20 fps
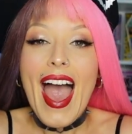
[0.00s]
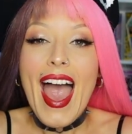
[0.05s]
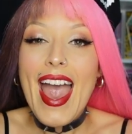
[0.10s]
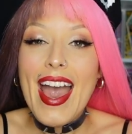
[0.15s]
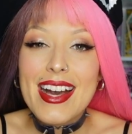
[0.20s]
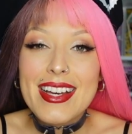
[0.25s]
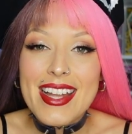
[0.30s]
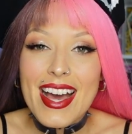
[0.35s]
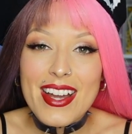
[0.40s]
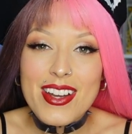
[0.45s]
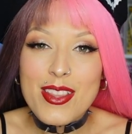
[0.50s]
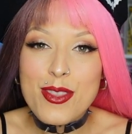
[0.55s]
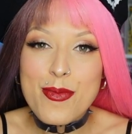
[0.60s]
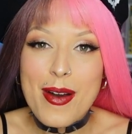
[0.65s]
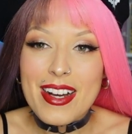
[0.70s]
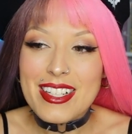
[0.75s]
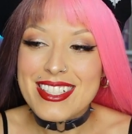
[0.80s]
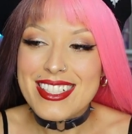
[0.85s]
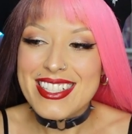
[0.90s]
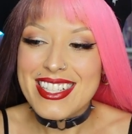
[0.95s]
And out of the
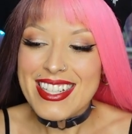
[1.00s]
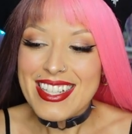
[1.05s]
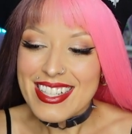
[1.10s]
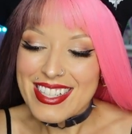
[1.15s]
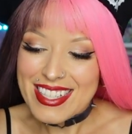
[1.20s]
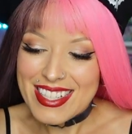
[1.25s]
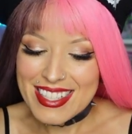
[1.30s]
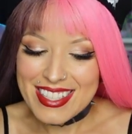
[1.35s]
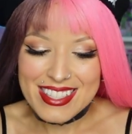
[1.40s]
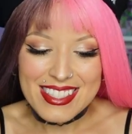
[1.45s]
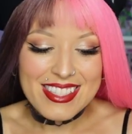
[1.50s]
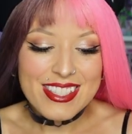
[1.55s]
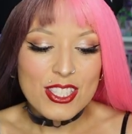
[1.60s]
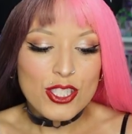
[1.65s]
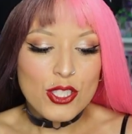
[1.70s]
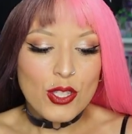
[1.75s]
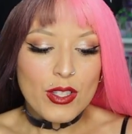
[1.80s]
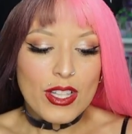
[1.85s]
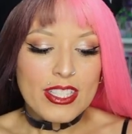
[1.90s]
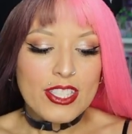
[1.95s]
box she is.
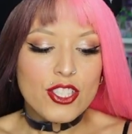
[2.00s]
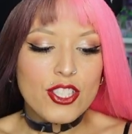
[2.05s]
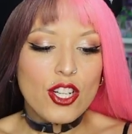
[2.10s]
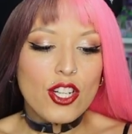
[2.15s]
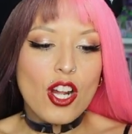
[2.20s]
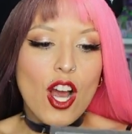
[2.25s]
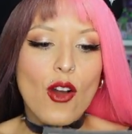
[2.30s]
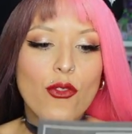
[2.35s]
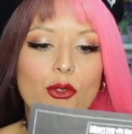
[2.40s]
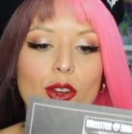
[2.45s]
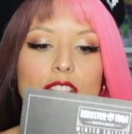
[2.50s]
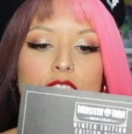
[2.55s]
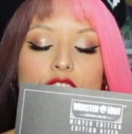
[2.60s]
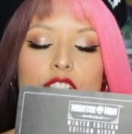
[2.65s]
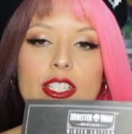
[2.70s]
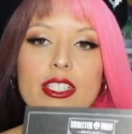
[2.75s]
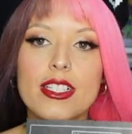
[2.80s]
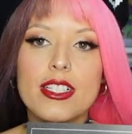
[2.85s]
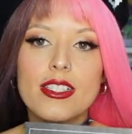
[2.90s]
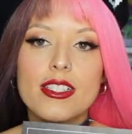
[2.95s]
So let's start off with
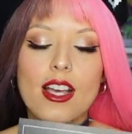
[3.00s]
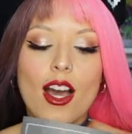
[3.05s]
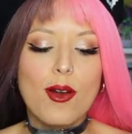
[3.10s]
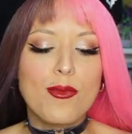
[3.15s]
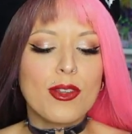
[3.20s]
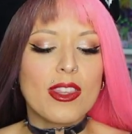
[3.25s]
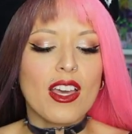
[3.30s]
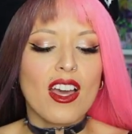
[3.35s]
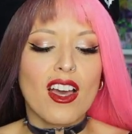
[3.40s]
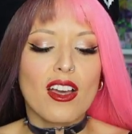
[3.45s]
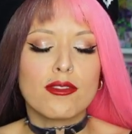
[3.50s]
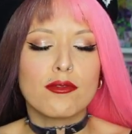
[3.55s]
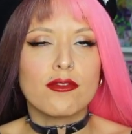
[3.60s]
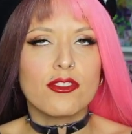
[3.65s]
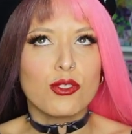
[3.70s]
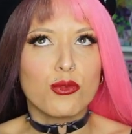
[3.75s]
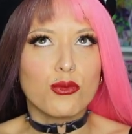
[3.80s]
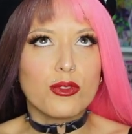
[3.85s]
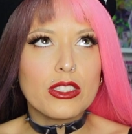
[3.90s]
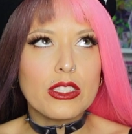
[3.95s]
she does come with
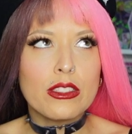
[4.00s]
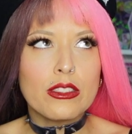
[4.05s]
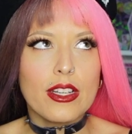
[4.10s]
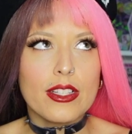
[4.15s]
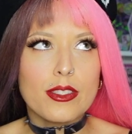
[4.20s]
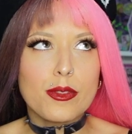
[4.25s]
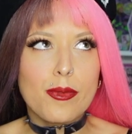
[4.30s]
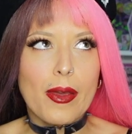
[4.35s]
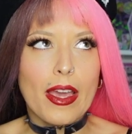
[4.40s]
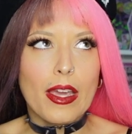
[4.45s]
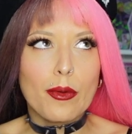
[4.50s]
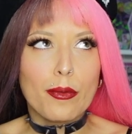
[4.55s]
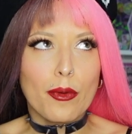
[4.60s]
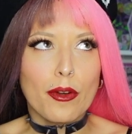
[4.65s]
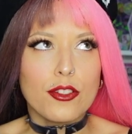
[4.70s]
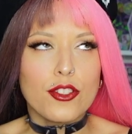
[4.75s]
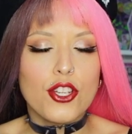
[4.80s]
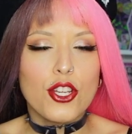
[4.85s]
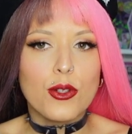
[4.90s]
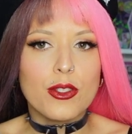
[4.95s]
really nice
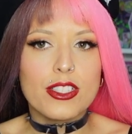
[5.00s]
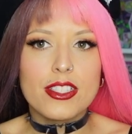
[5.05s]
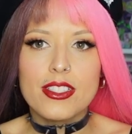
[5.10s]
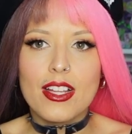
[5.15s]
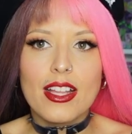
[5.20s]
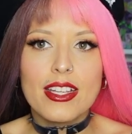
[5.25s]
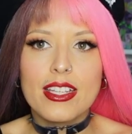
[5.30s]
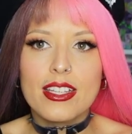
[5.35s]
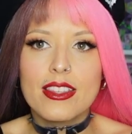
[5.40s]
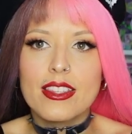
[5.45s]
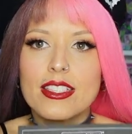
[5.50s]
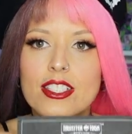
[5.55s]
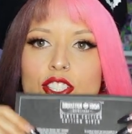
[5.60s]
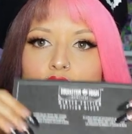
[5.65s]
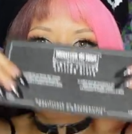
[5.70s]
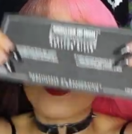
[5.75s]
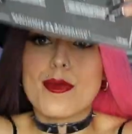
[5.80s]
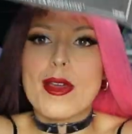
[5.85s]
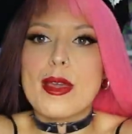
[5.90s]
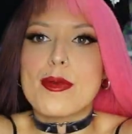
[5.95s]
paper too. It's not like a thin sheet of